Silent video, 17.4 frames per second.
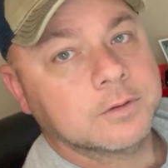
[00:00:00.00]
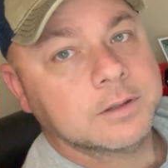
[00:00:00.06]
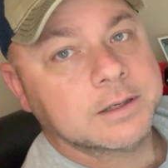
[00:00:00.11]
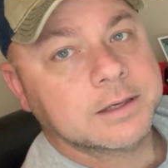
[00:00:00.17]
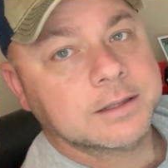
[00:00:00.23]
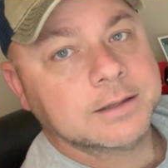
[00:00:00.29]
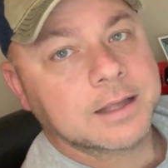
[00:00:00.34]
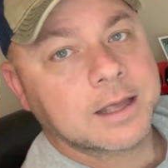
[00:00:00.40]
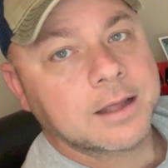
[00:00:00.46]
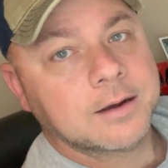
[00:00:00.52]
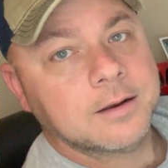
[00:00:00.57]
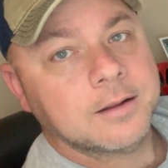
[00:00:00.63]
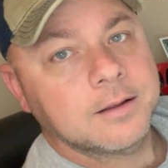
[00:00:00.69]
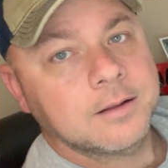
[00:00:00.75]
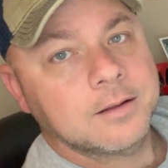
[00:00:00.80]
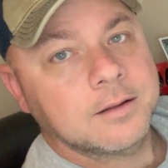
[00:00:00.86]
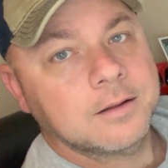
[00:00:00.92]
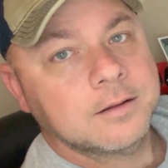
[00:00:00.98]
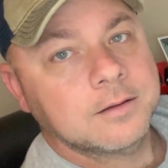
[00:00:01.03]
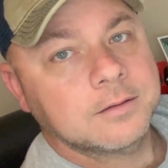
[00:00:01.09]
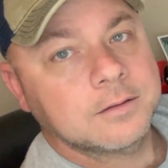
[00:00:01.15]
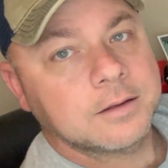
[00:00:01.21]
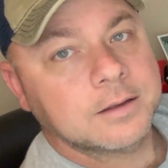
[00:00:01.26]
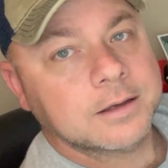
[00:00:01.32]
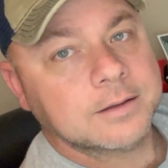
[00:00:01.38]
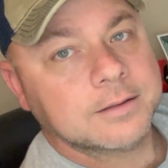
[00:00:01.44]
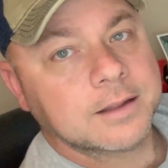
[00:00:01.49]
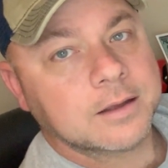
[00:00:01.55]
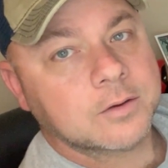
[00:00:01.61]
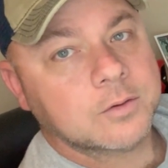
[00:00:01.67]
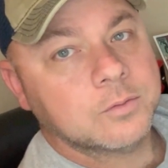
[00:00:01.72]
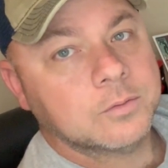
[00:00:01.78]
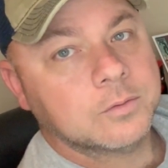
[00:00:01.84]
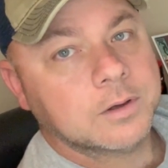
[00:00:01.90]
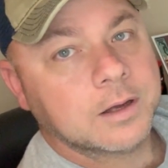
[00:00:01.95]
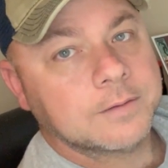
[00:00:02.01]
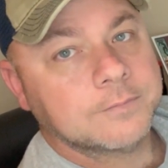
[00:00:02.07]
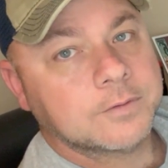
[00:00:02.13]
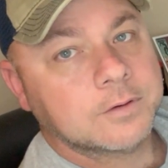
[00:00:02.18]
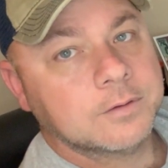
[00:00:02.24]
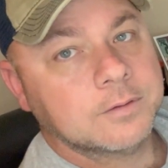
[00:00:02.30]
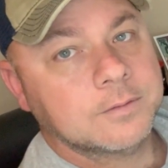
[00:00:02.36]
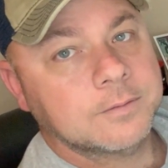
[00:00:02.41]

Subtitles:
Look at that. Look at that cool cover.